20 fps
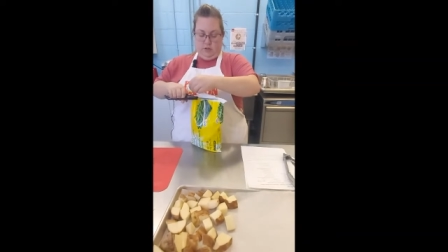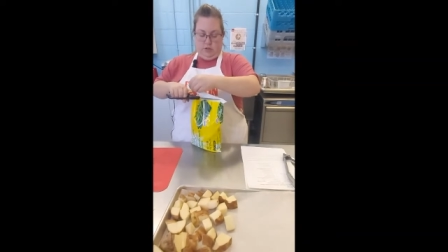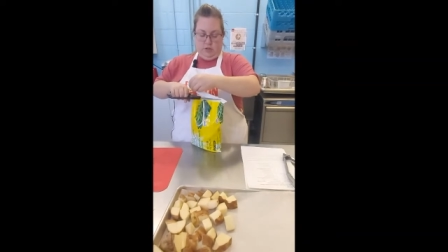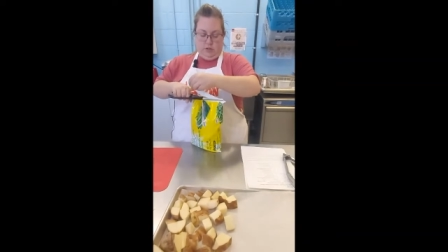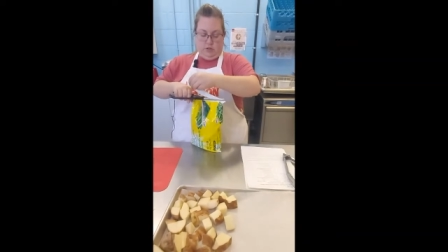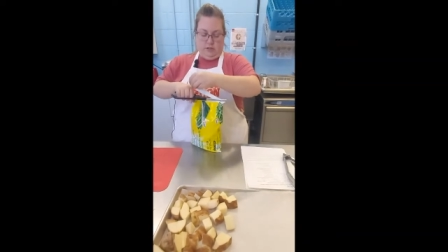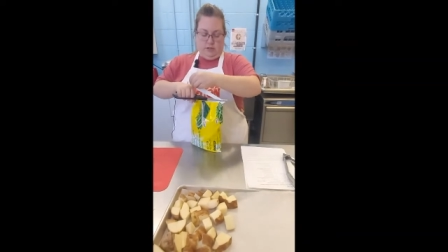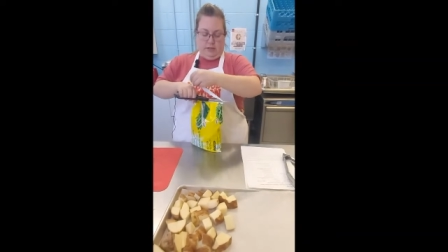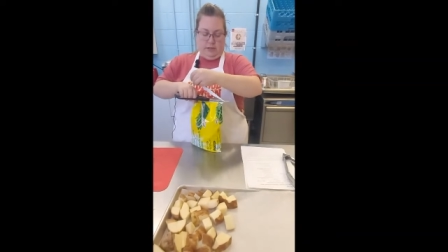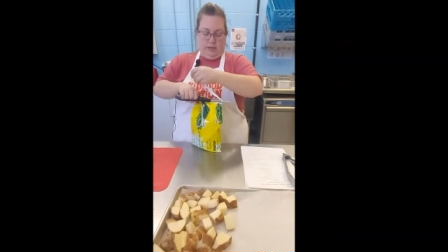
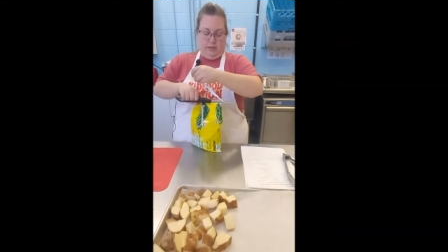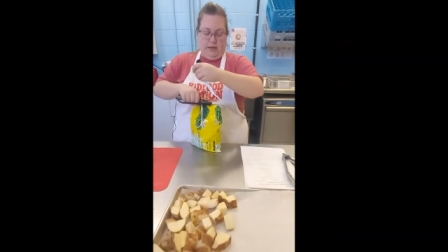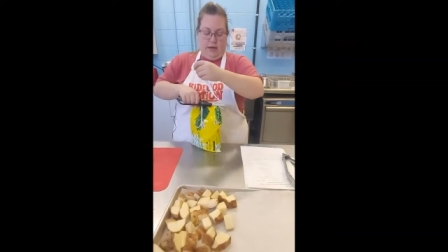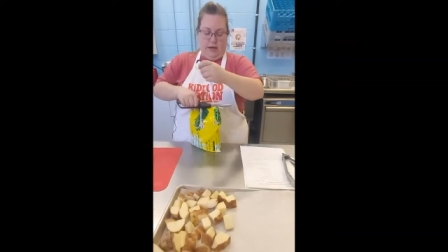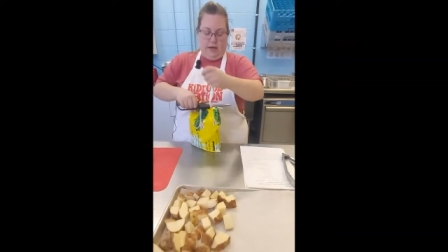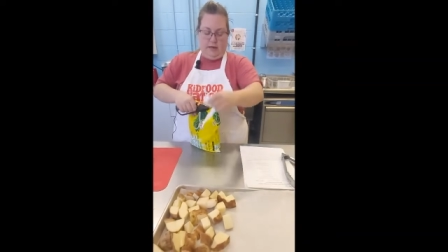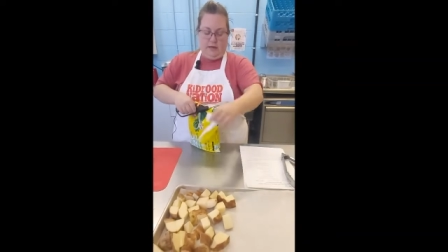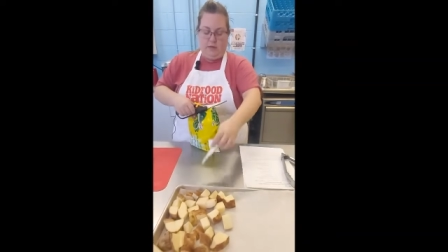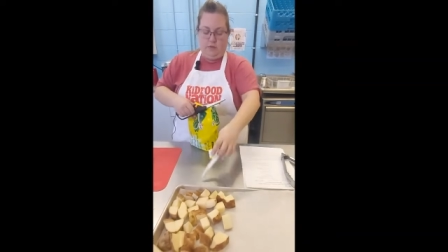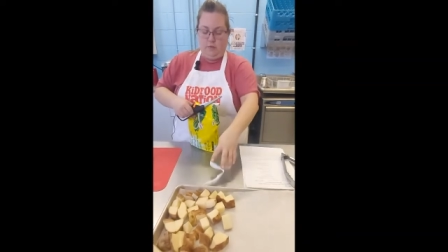just like
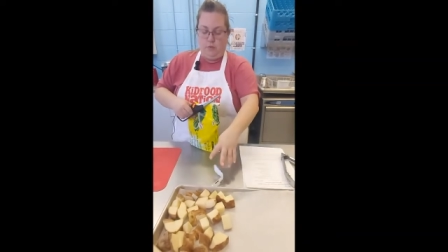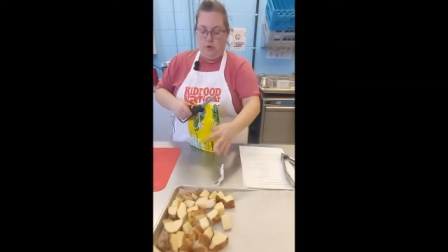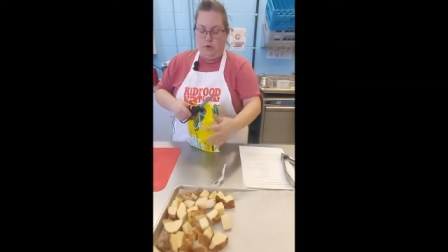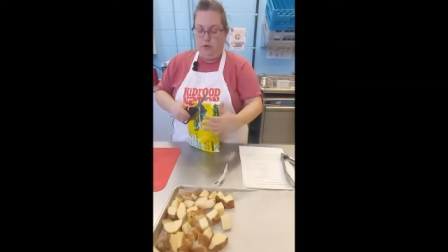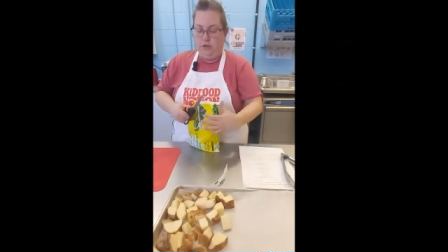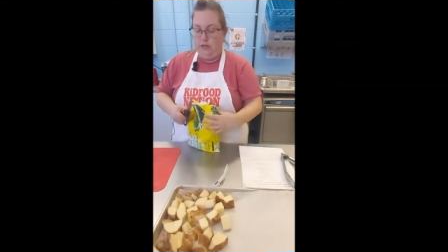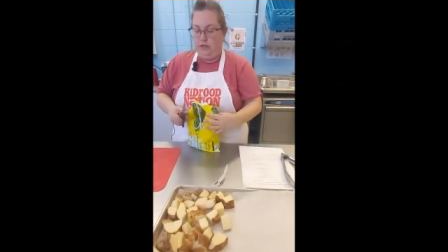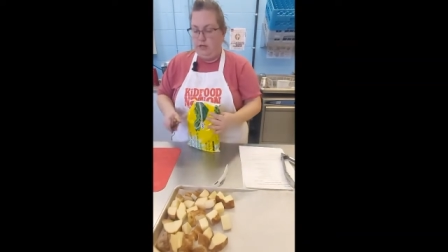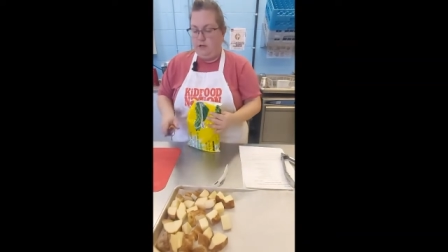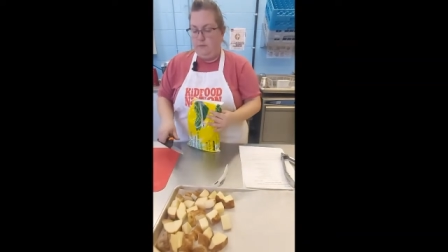that. We're
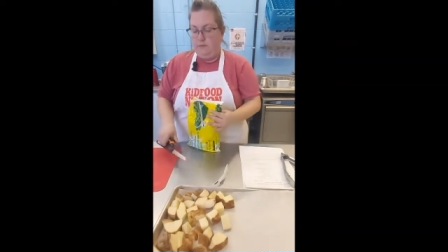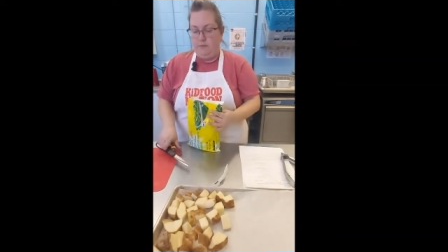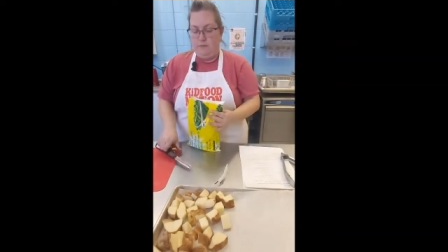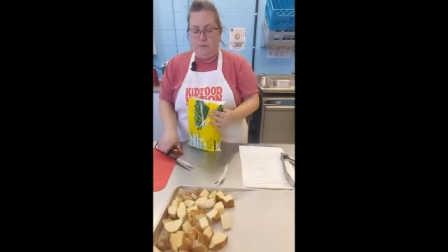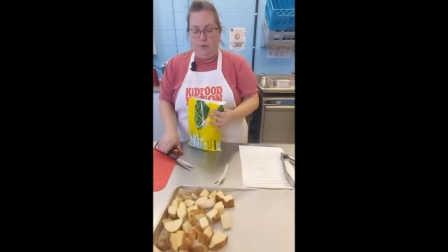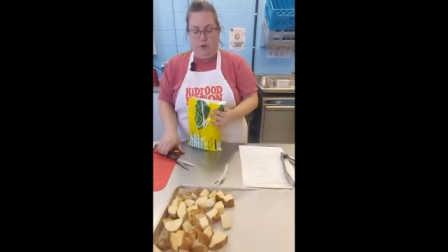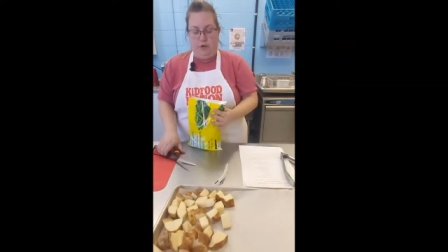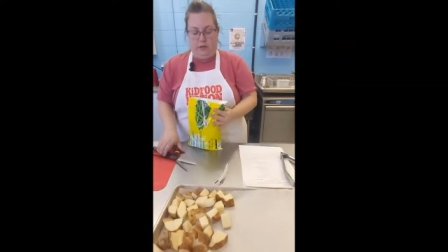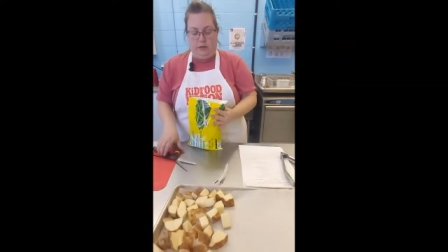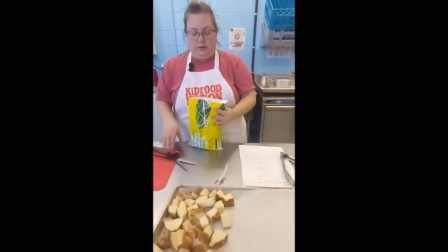only gonna
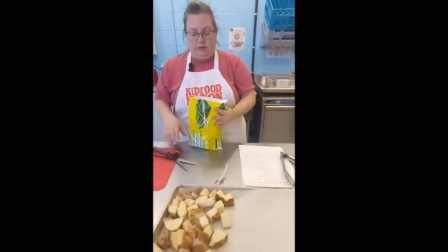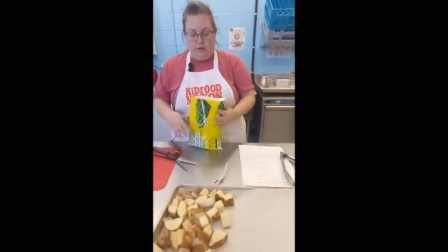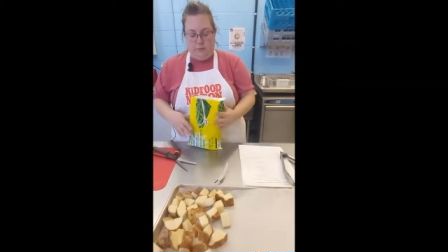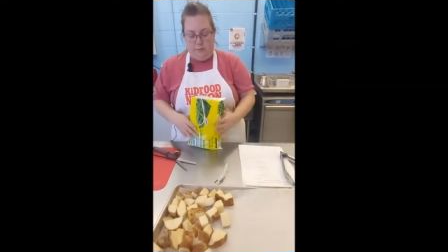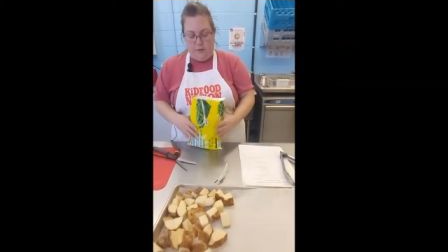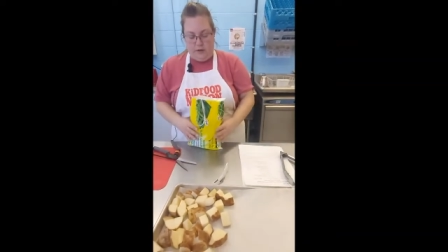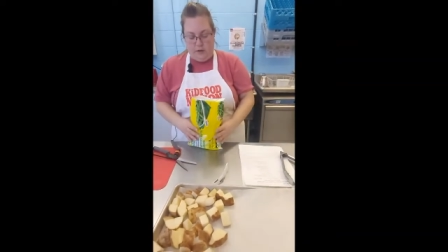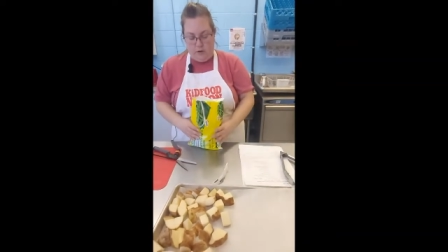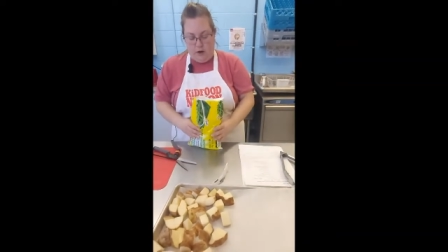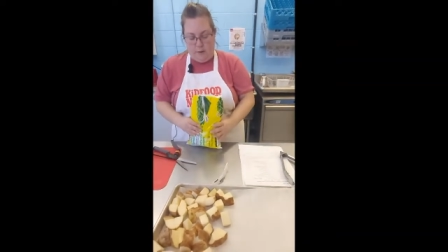put a little
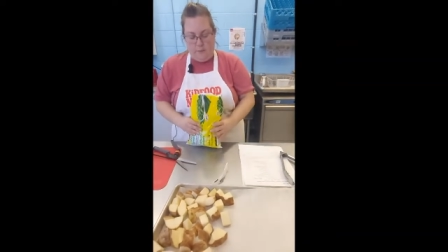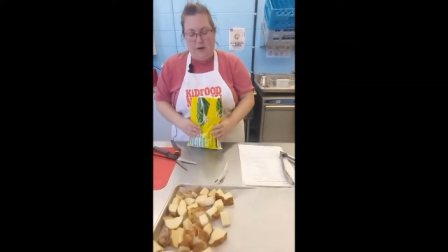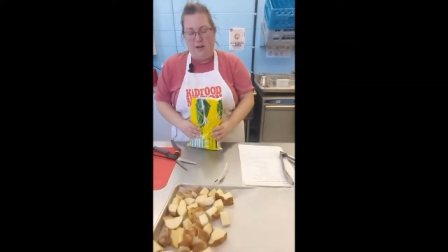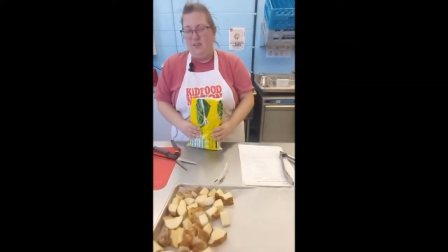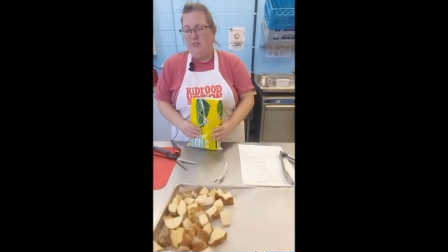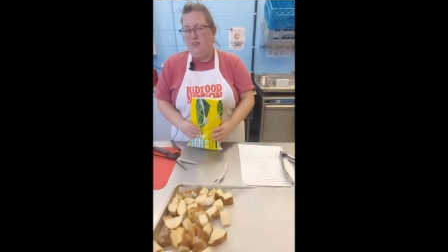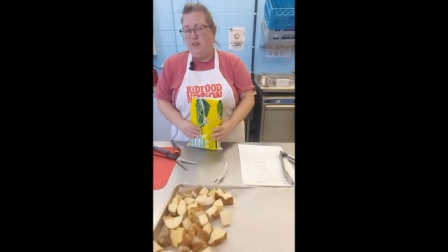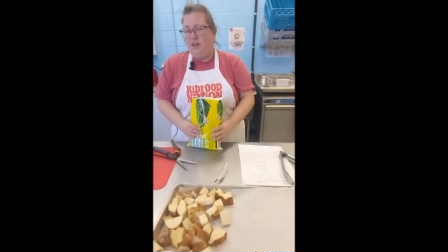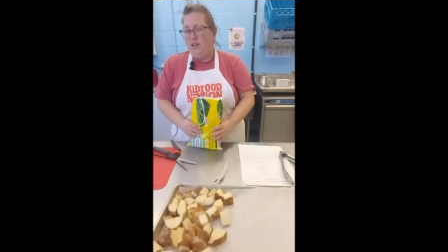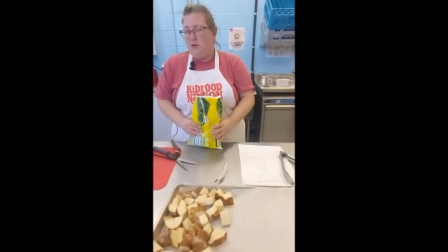bit out. I'm not
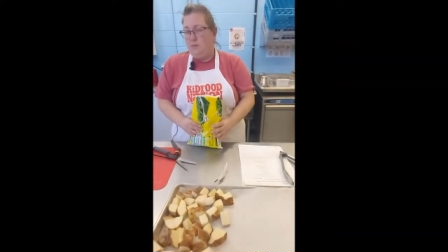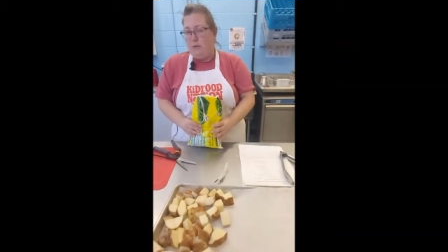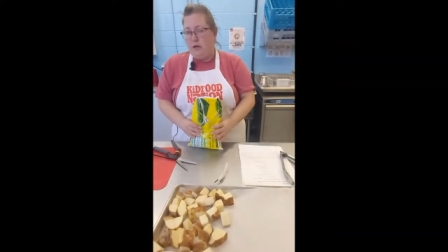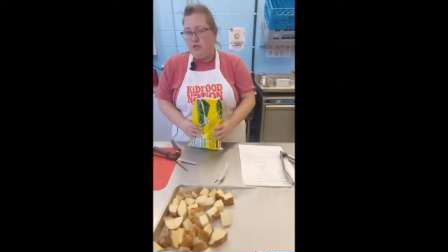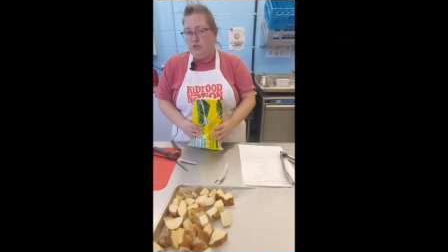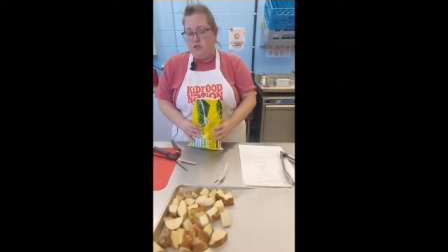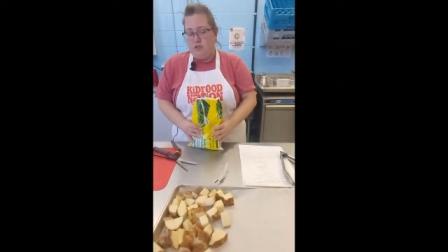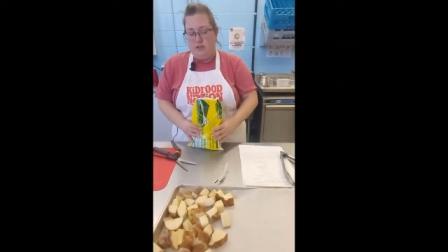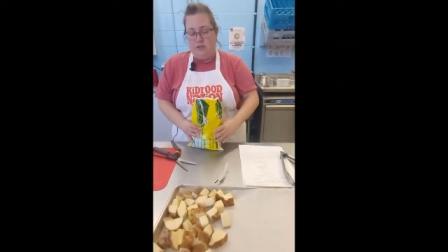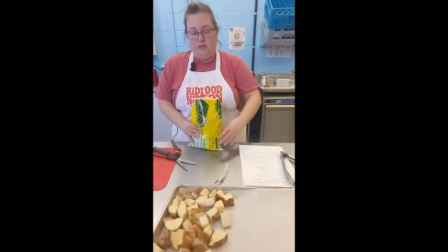even gonna
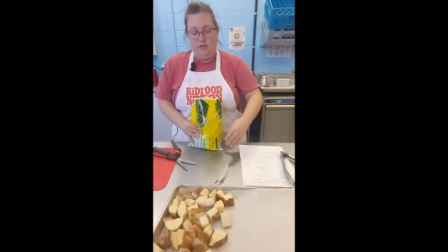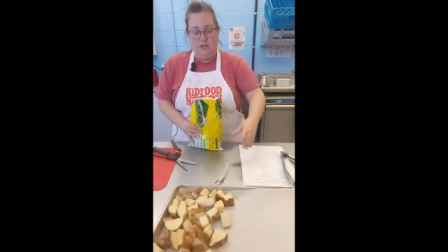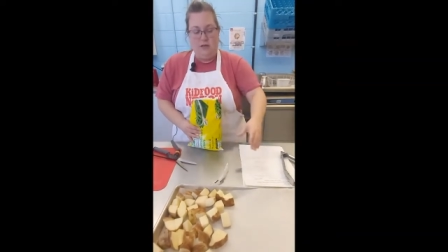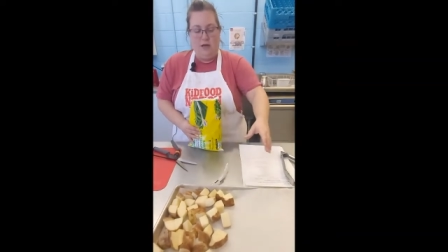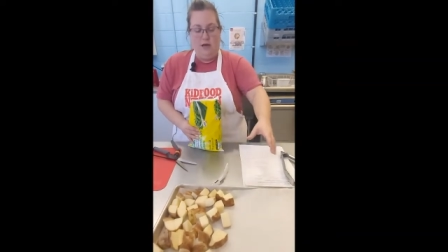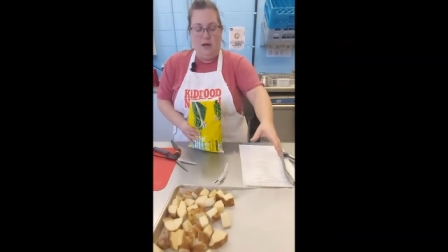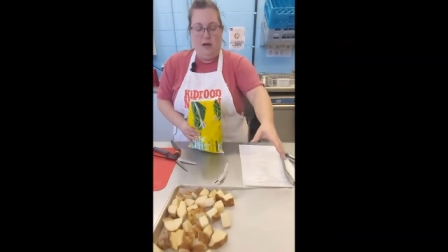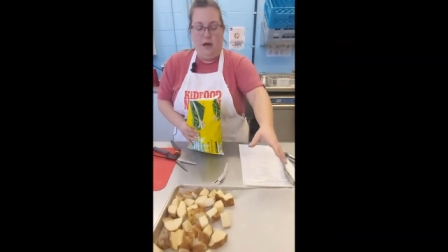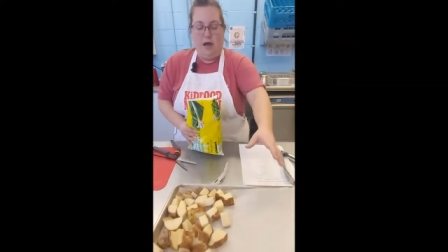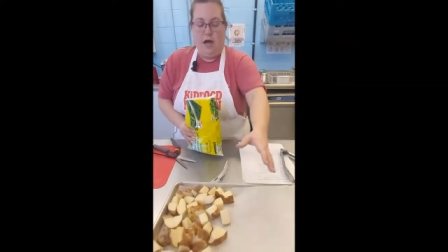measure these.
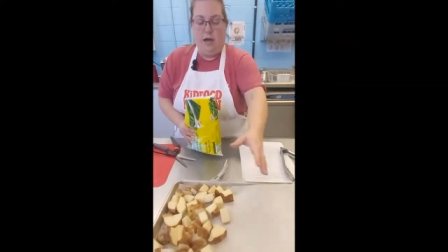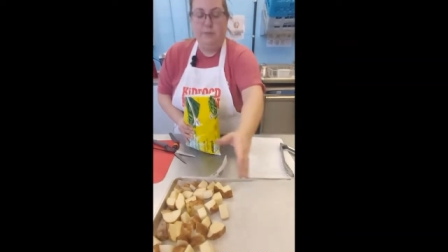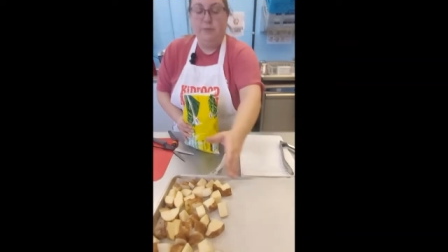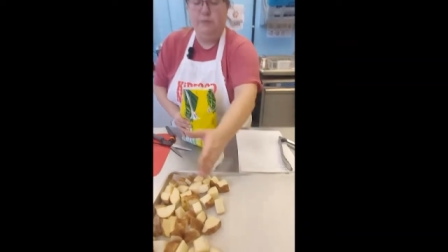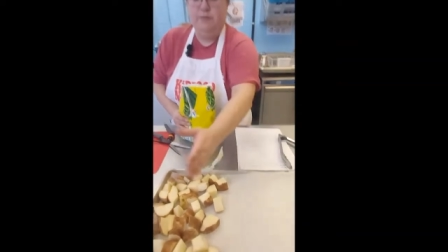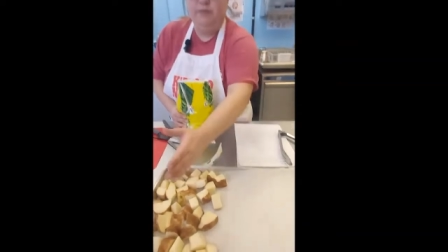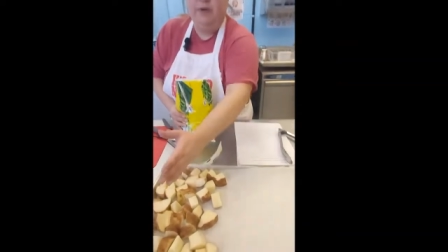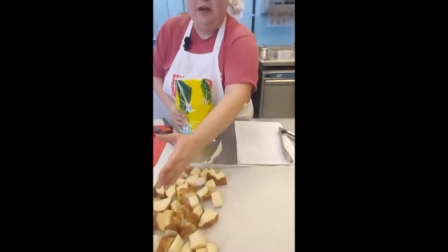I'm,